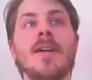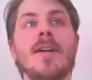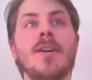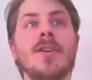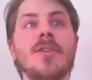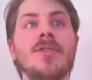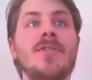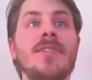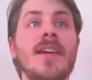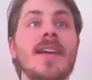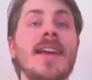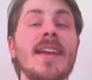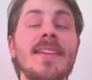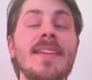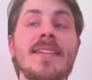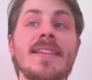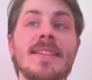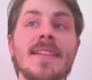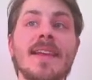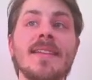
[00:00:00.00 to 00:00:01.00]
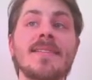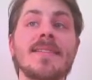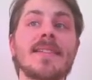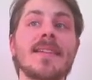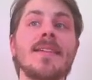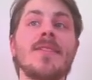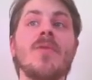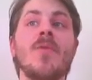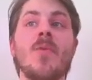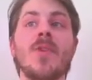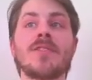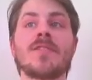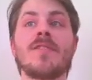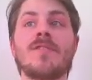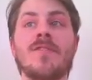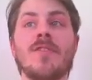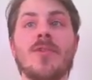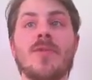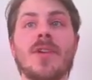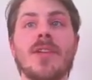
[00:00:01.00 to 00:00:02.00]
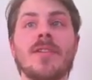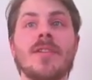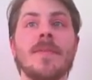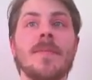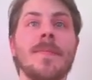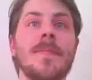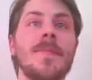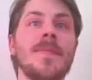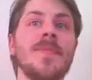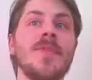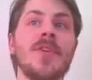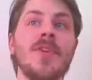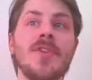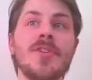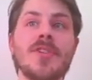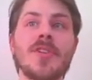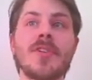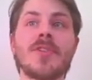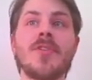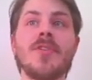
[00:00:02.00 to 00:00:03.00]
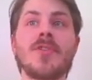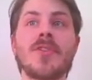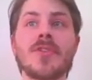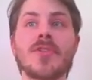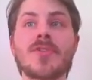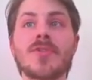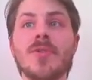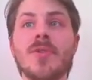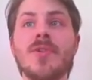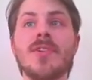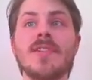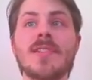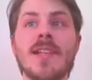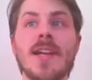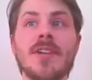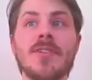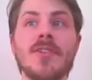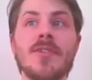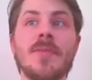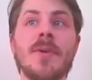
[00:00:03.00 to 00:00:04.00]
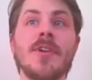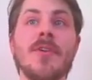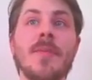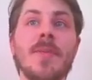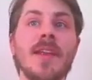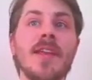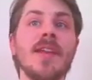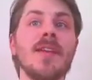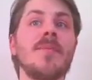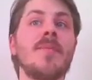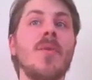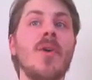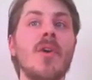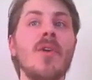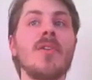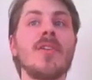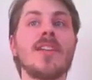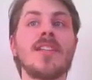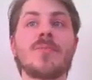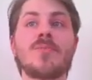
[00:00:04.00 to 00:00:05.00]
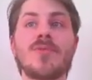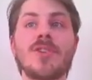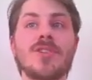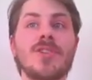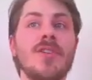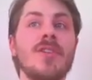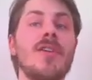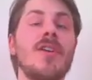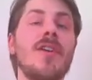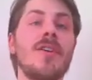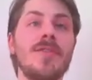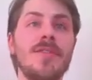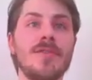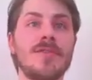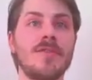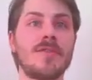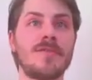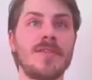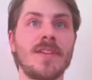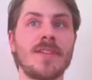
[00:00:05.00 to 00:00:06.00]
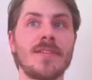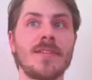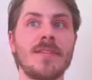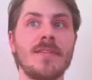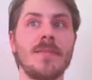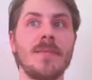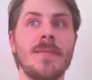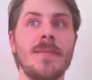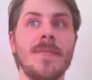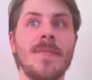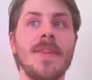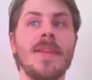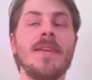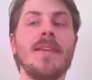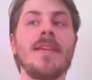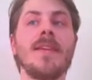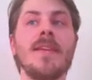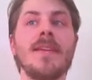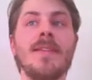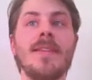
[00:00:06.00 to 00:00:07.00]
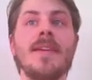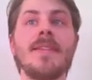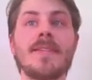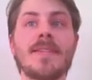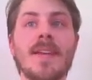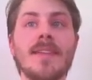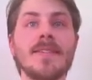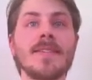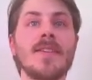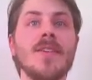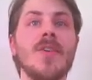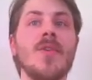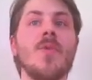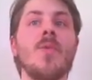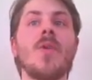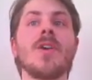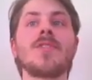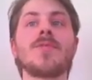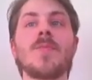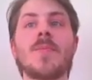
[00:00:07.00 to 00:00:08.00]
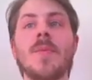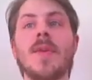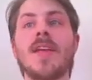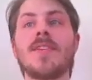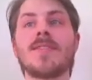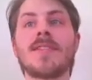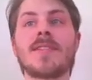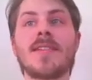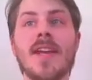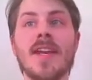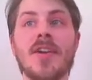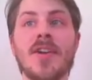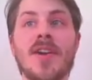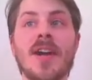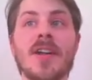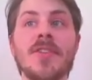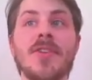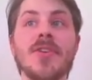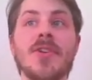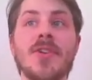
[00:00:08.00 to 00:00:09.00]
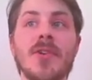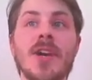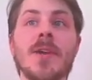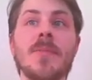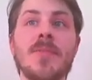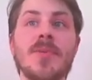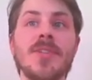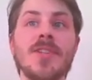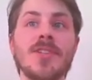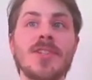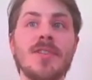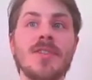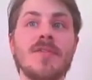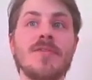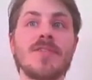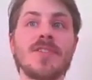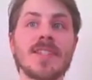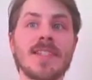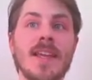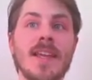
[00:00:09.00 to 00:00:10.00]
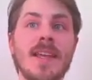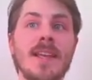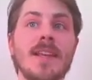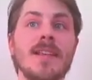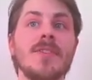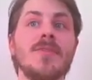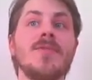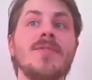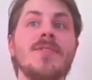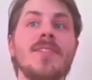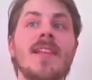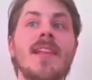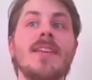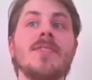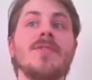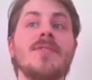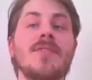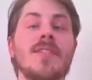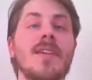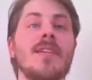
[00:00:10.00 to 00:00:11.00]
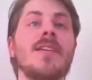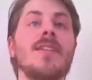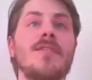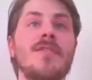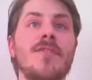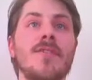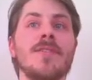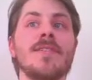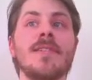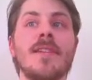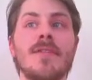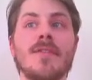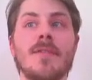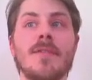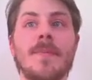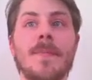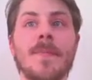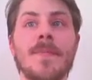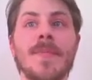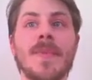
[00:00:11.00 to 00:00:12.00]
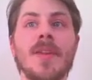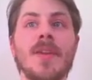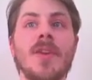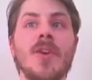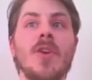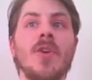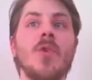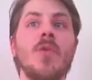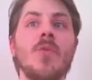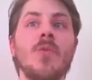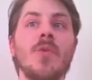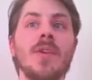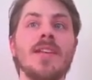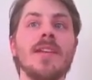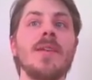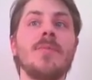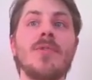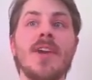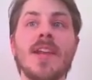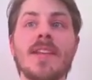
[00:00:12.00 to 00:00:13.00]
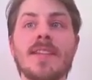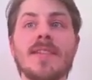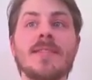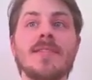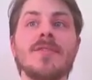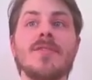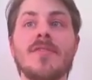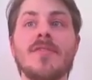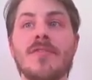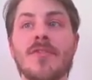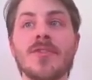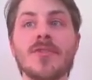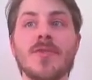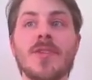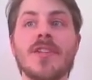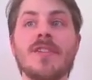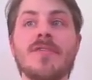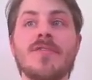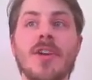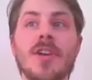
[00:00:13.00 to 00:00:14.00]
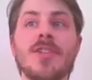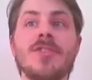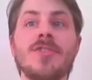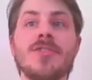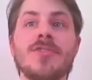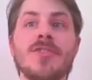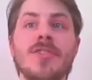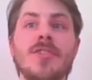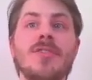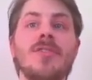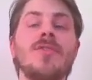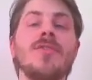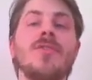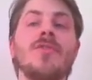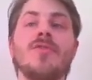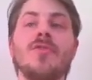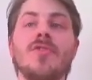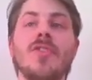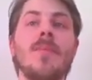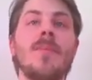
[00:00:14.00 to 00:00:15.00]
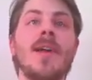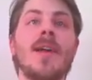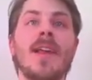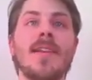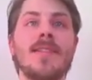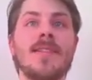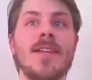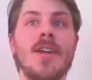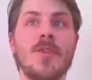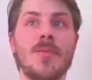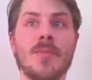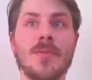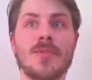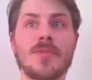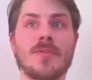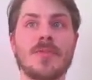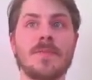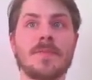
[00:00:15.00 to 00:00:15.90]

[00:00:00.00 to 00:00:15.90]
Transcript: The targeting task was the following. The user could control the slider by applying more or less pressure on the surface. That task was to place the slider at the correct position of a scale to select a target force level. We calibrated the force range for each user to normalize the output.